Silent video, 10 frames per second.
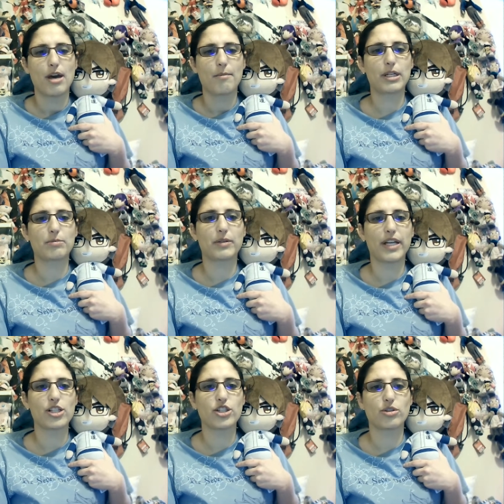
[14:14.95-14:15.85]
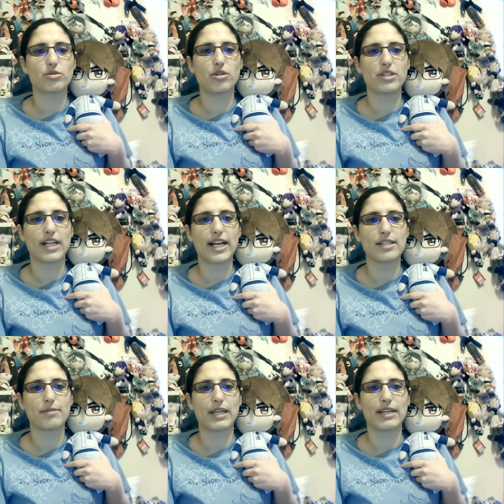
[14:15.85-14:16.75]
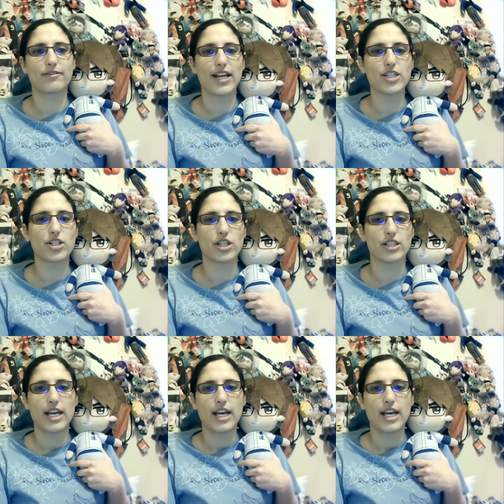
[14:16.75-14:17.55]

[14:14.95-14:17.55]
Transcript: but your players showed no signs of being flustered.